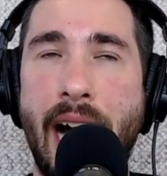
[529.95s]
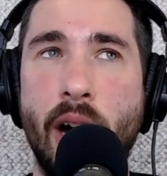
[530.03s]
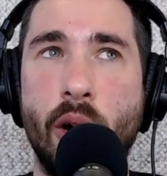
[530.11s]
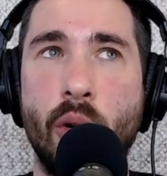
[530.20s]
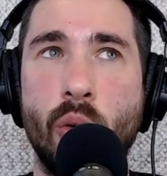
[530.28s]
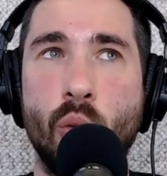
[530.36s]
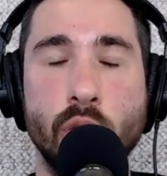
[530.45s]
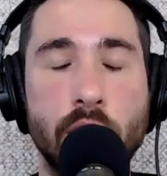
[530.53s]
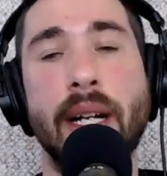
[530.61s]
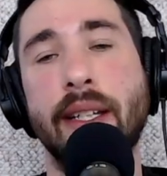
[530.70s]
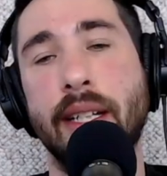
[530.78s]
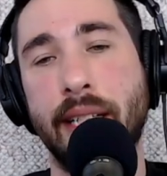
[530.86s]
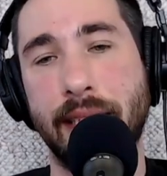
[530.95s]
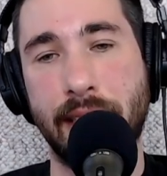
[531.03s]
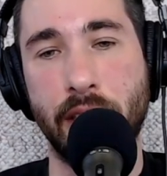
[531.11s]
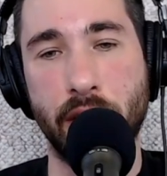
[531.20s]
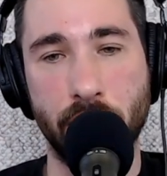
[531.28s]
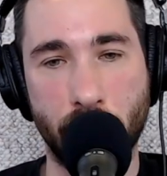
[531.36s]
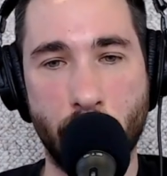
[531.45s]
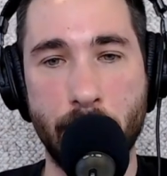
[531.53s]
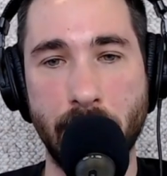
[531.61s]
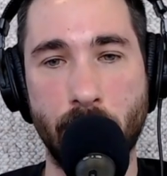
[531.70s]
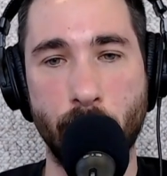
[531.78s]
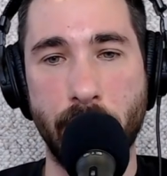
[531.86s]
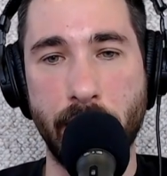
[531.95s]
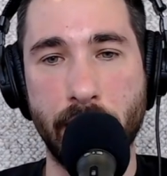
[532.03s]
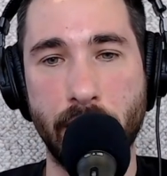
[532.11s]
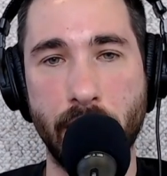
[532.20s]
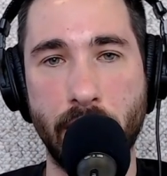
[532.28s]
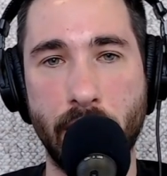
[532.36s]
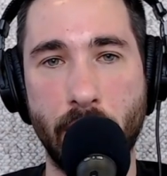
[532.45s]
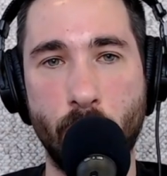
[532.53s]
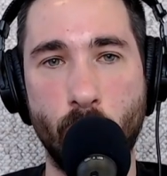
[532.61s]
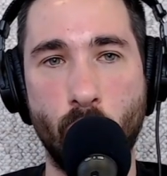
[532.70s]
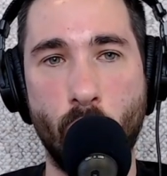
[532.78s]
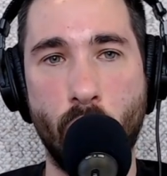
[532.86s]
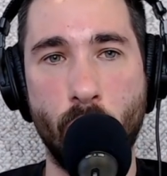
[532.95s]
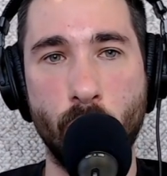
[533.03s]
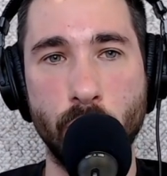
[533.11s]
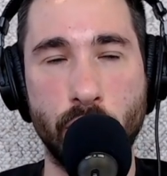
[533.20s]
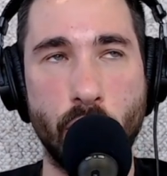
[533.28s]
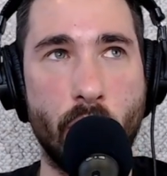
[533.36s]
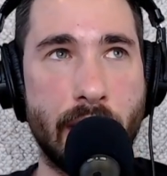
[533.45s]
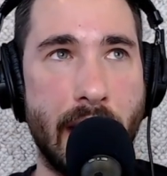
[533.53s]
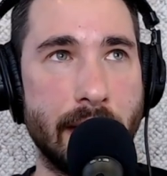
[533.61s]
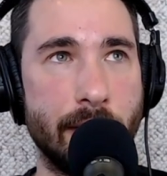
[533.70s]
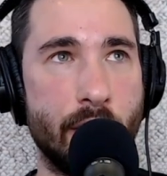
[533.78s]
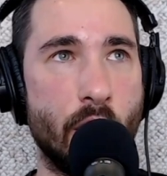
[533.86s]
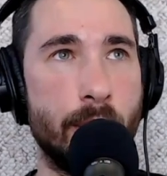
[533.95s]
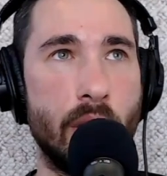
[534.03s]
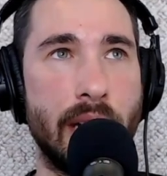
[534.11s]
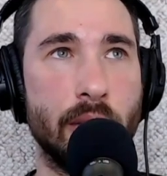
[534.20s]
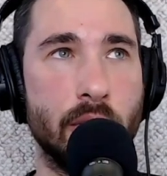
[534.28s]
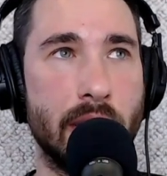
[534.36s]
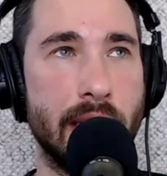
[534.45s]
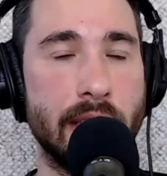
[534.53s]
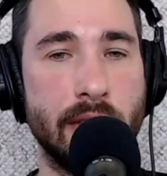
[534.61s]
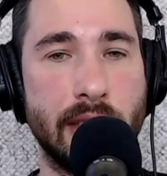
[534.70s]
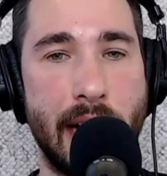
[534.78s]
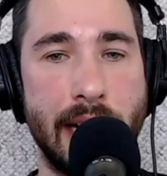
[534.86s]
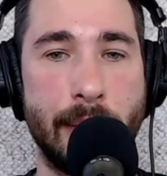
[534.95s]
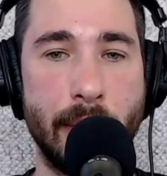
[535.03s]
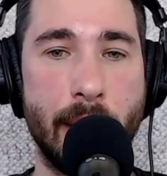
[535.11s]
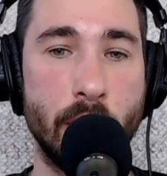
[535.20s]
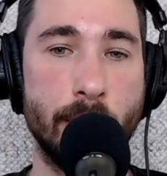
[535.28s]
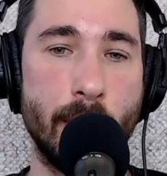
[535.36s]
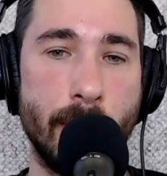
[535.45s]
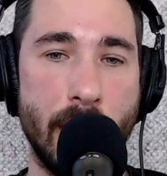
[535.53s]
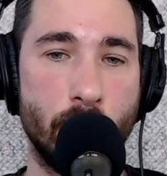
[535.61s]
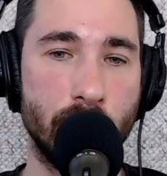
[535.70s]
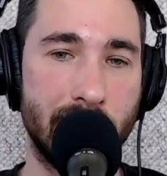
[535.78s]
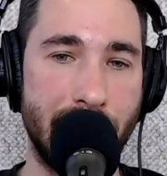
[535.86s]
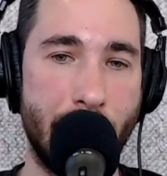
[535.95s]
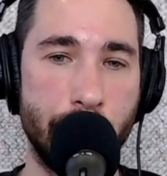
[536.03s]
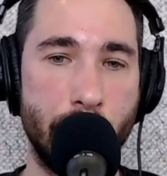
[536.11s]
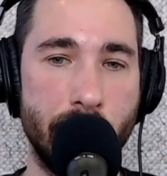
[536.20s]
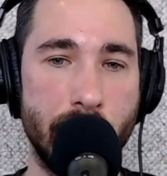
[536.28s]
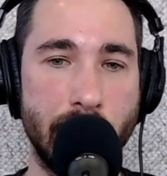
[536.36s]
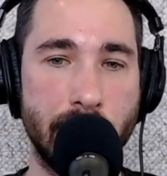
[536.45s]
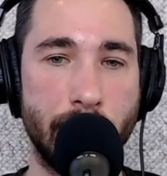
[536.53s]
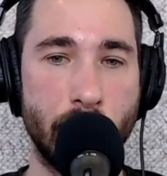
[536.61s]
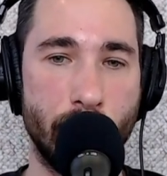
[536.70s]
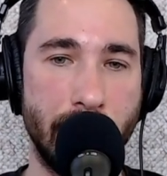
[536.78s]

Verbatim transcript: How, once you made the decision to commit to it, what was your kind of thought process of saying, I'm, I'm going to put my own stamp on this.